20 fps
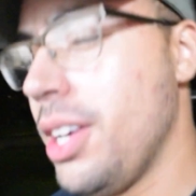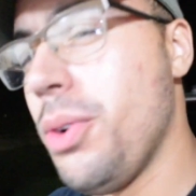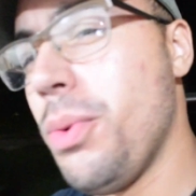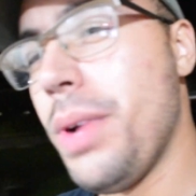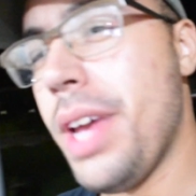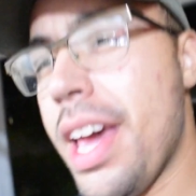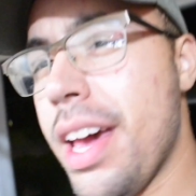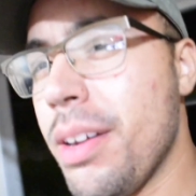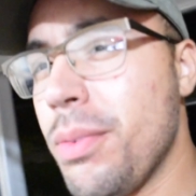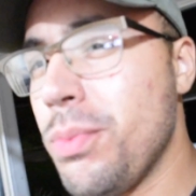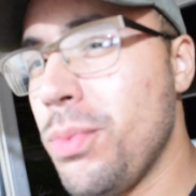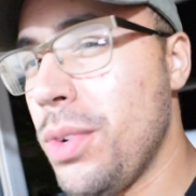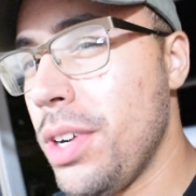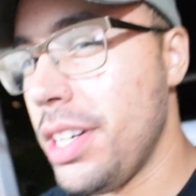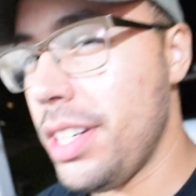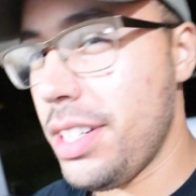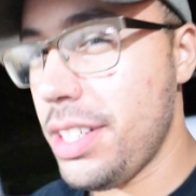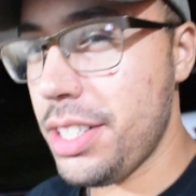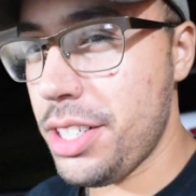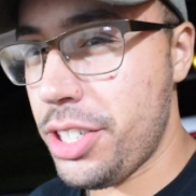We had
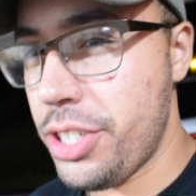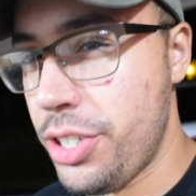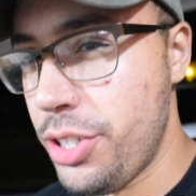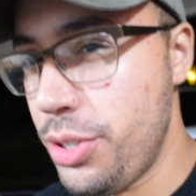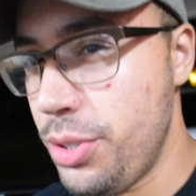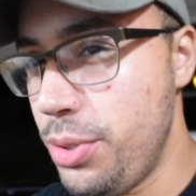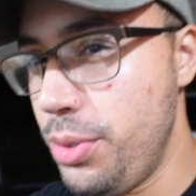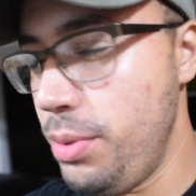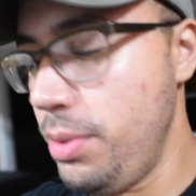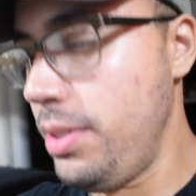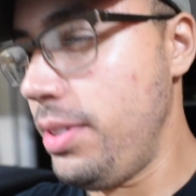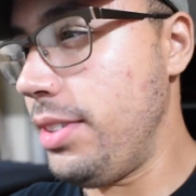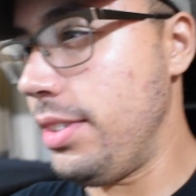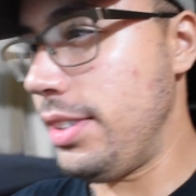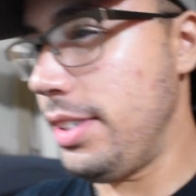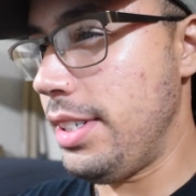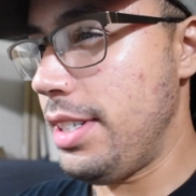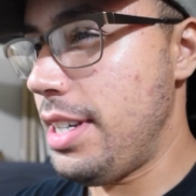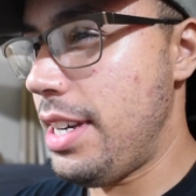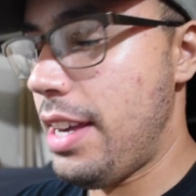one issue
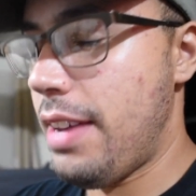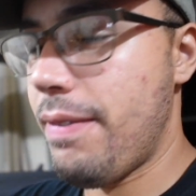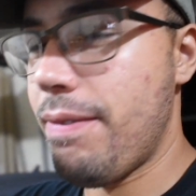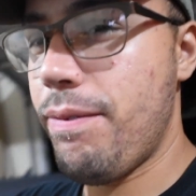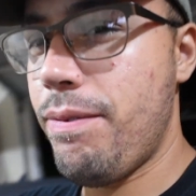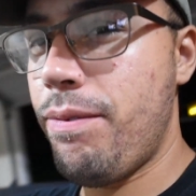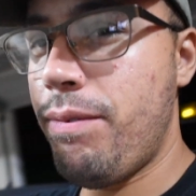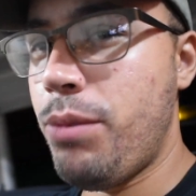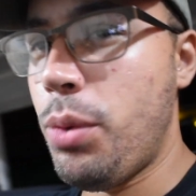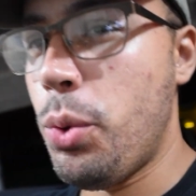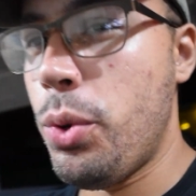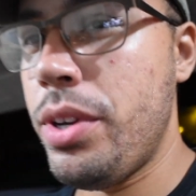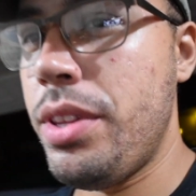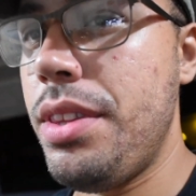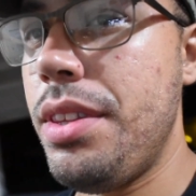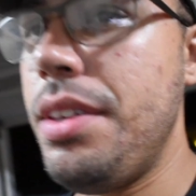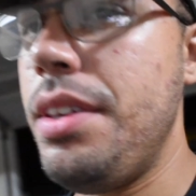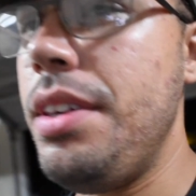in fourth